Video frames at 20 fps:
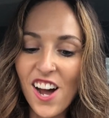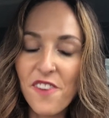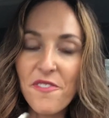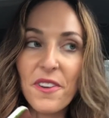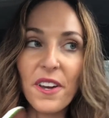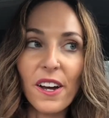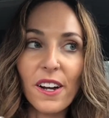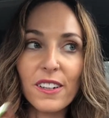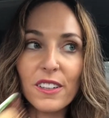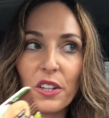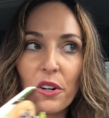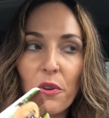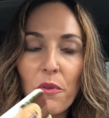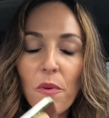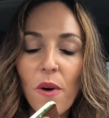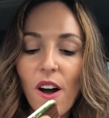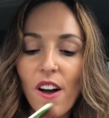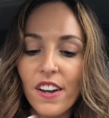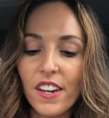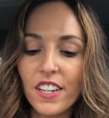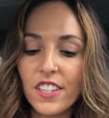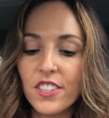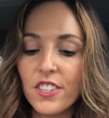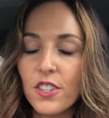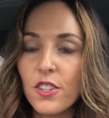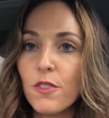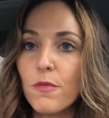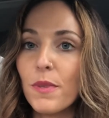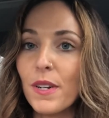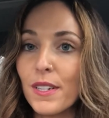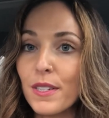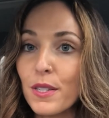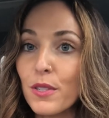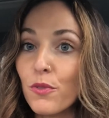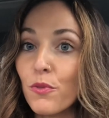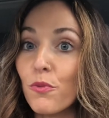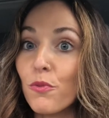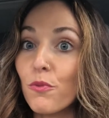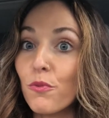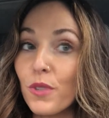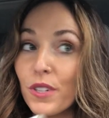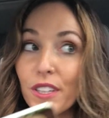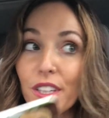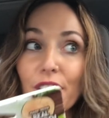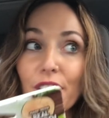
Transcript: We got a little walk in too, but it's really